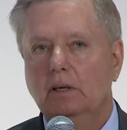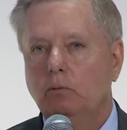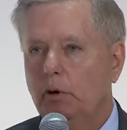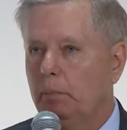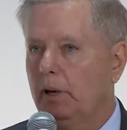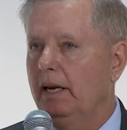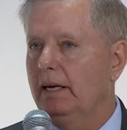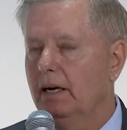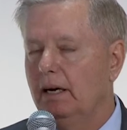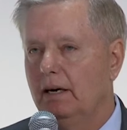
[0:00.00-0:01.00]
We play
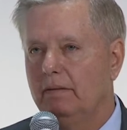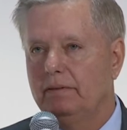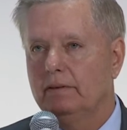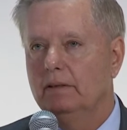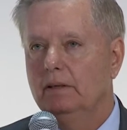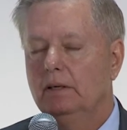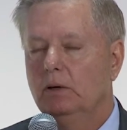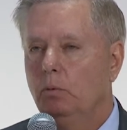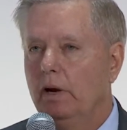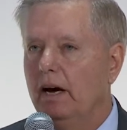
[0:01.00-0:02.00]
golf.
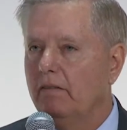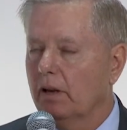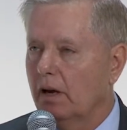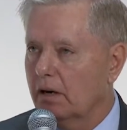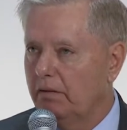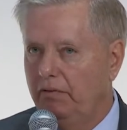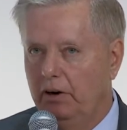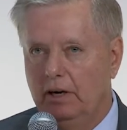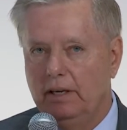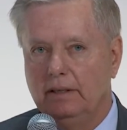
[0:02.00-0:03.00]
We have a lot of
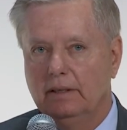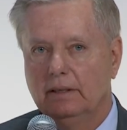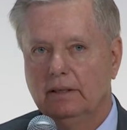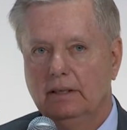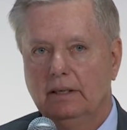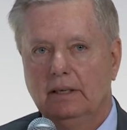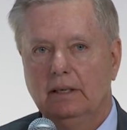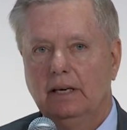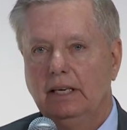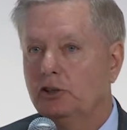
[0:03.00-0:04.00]
fun.
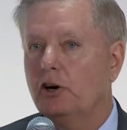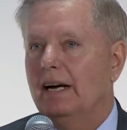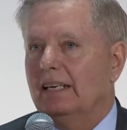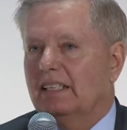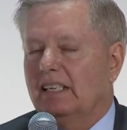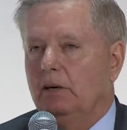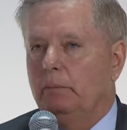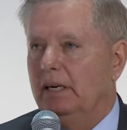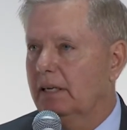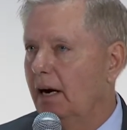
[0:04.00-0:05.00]
He's trying to sell
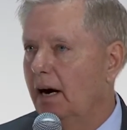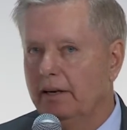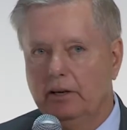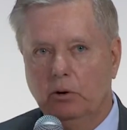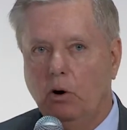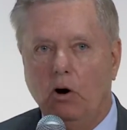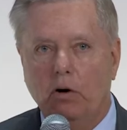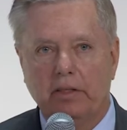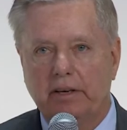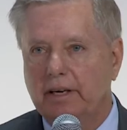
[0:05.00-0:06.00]
me a condo
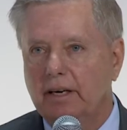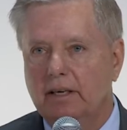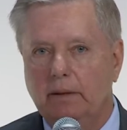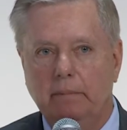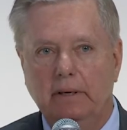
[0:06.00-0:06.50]
all the time.